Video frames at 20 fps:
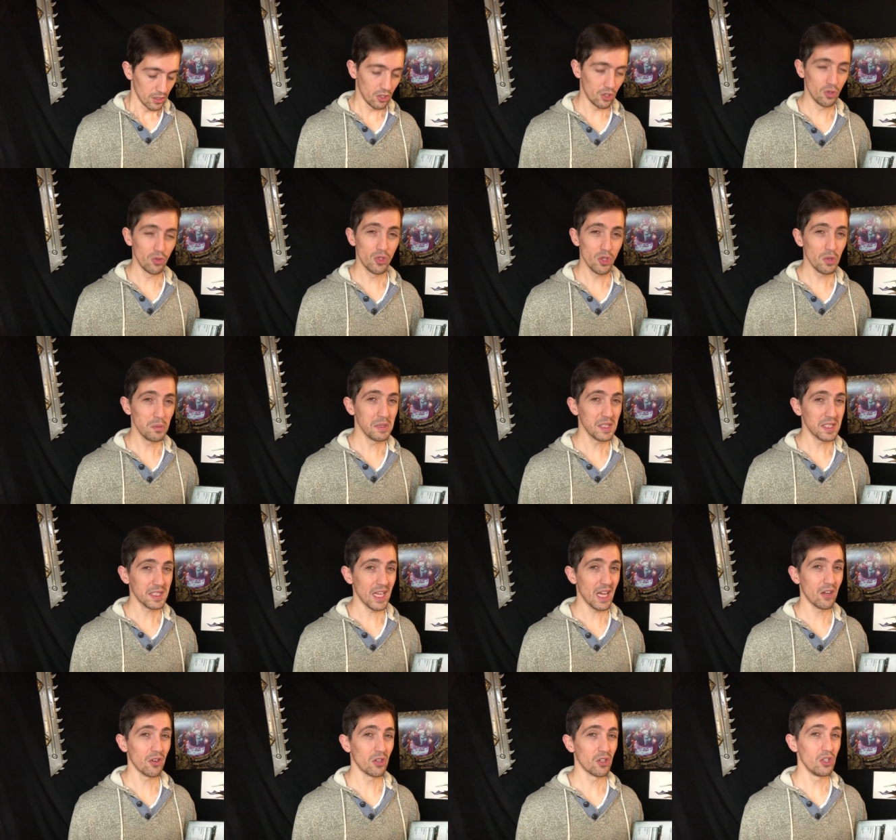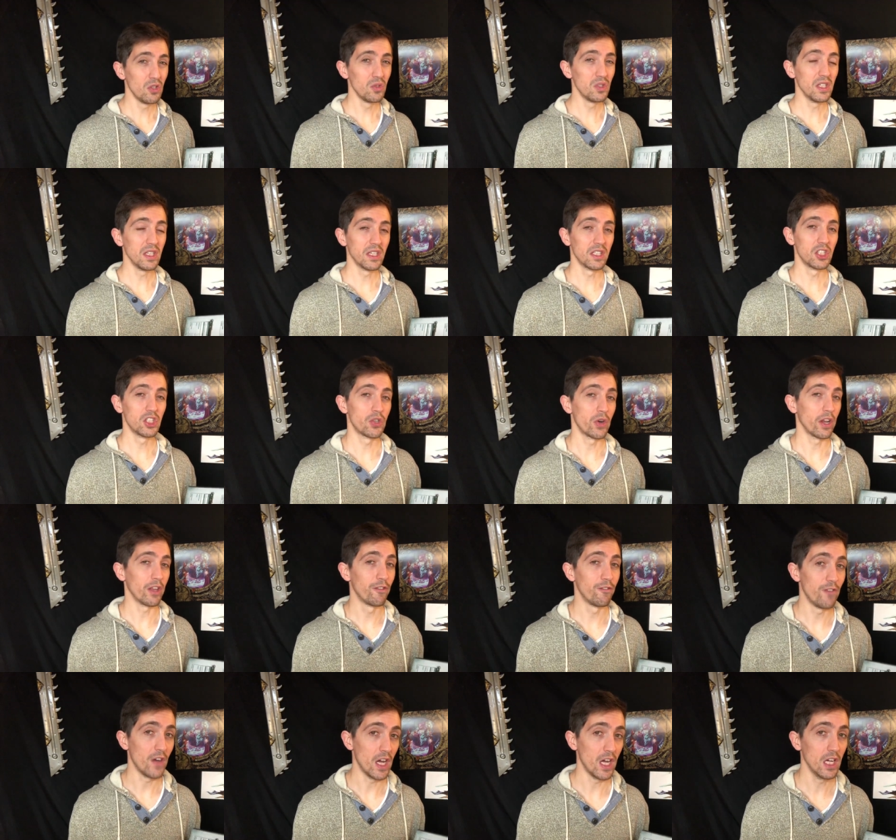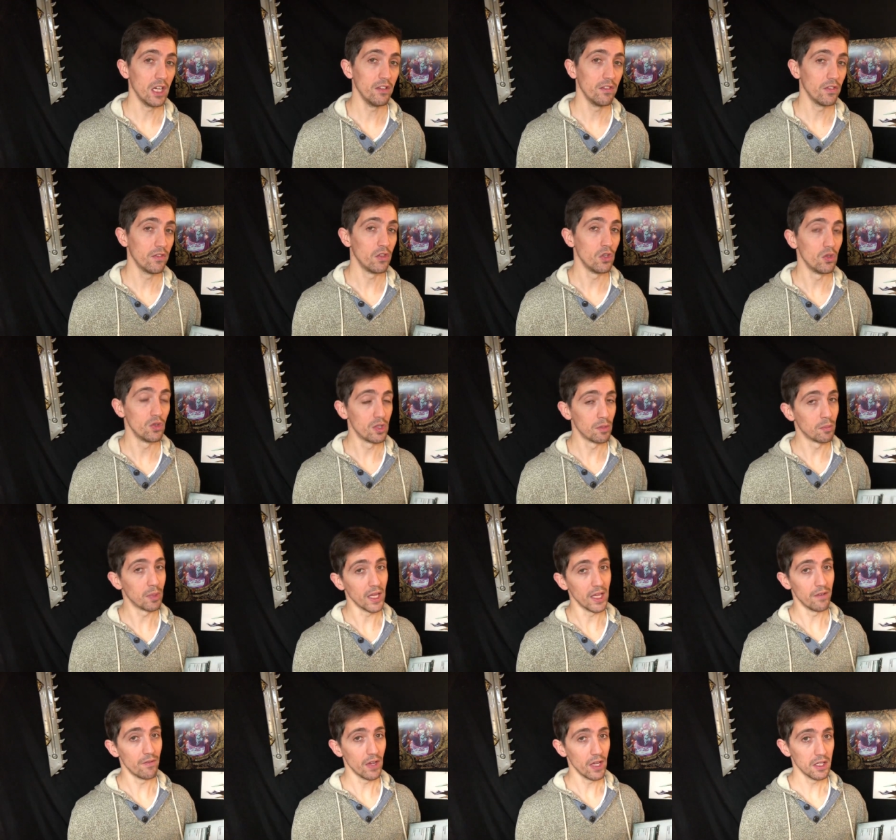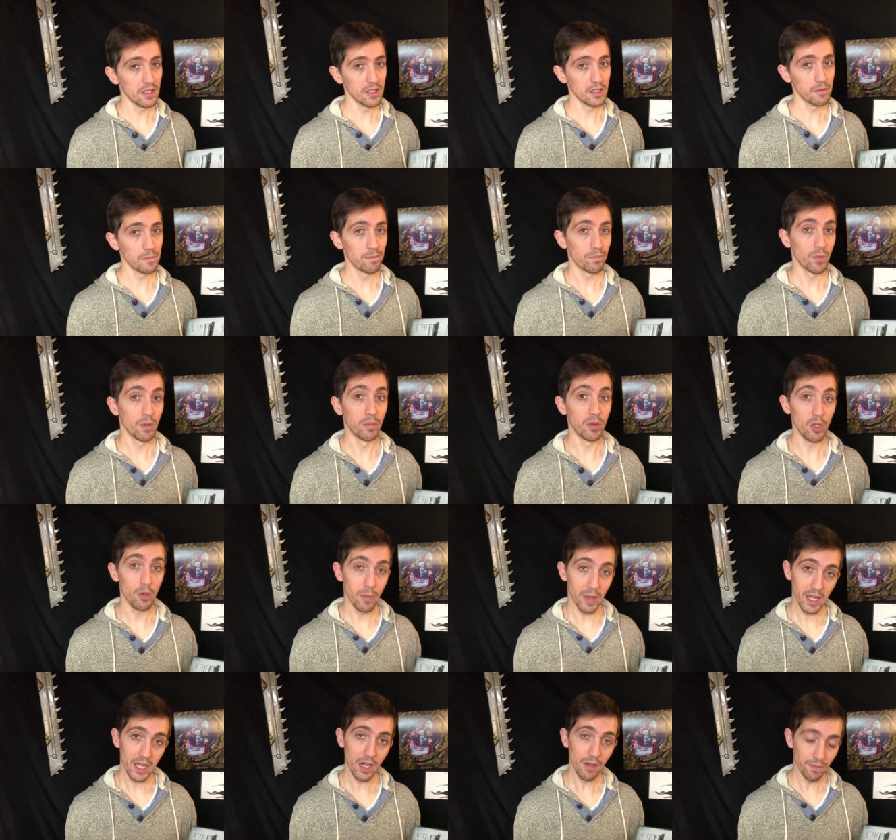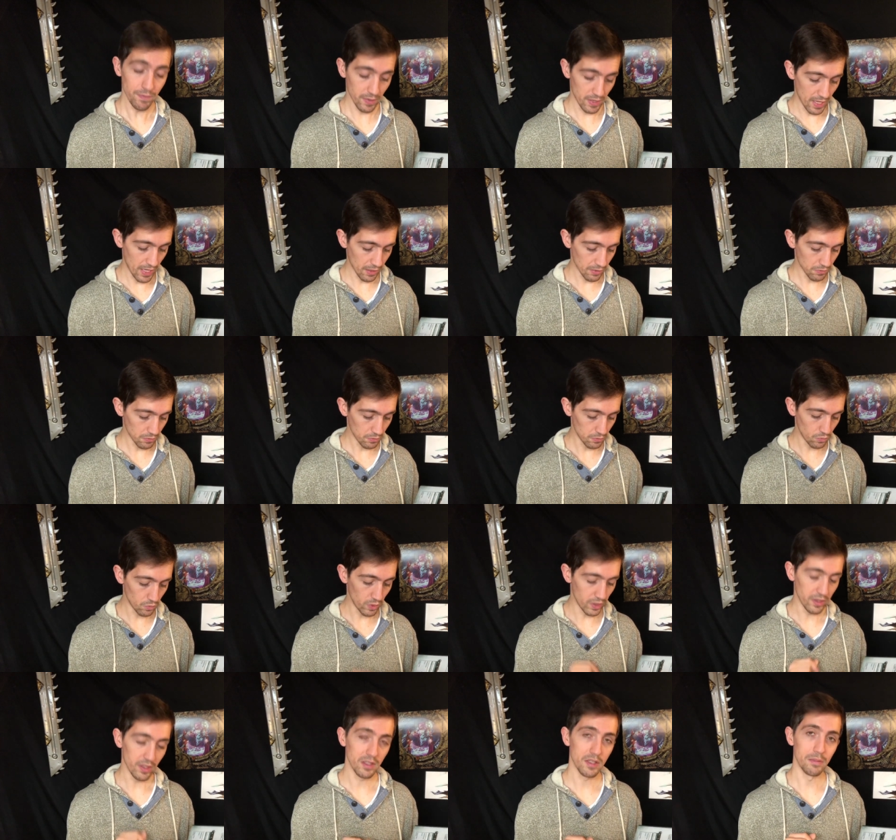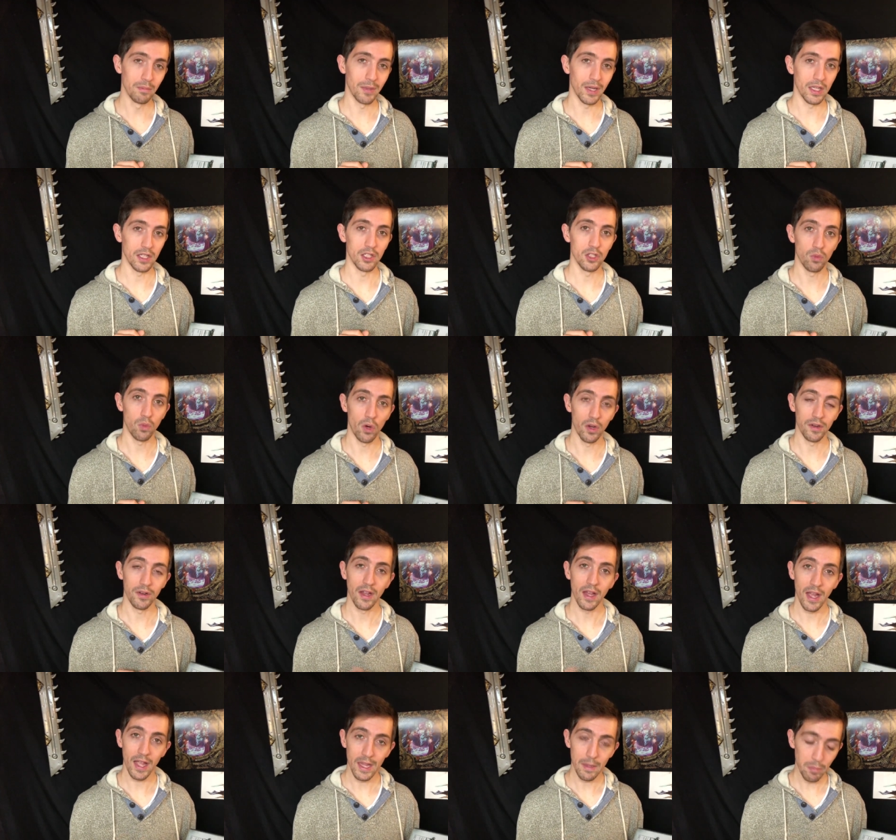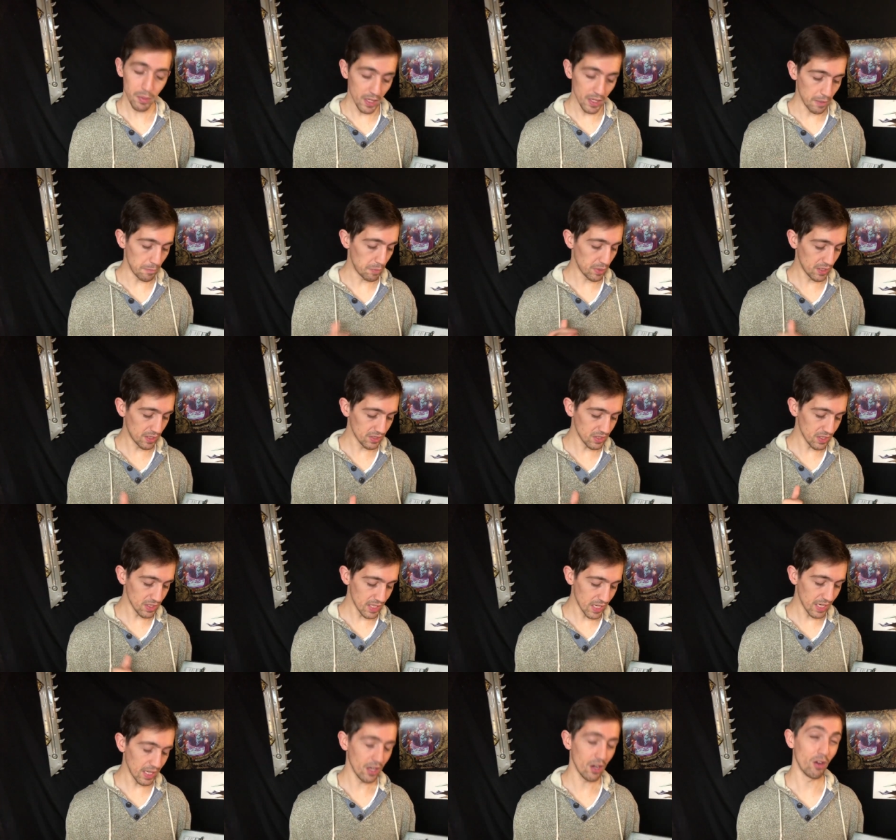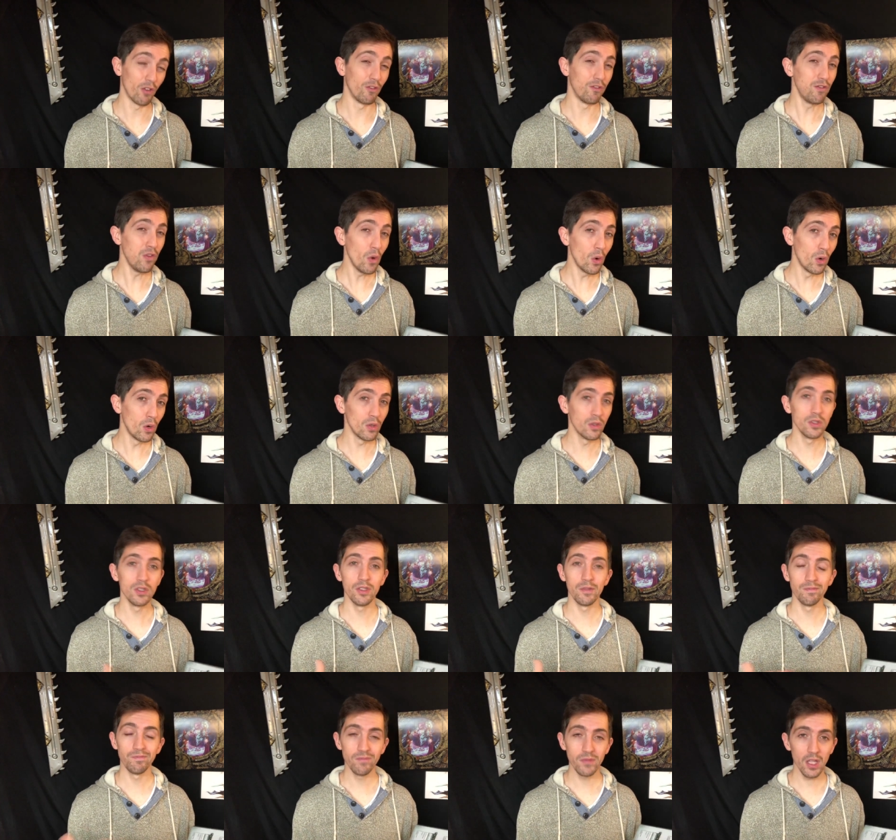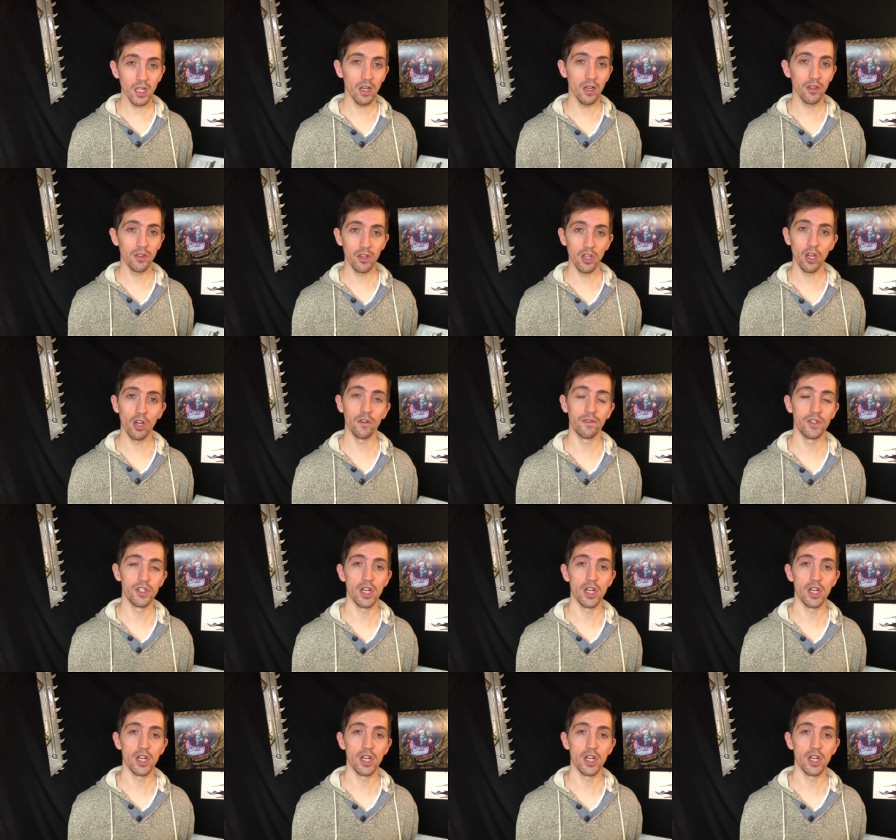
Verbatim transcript: You do miss out on using its strength 5 if you use the blade veins, but you make up for that with its minus 1 AP. Because it's hitting on 4s, yeah, the off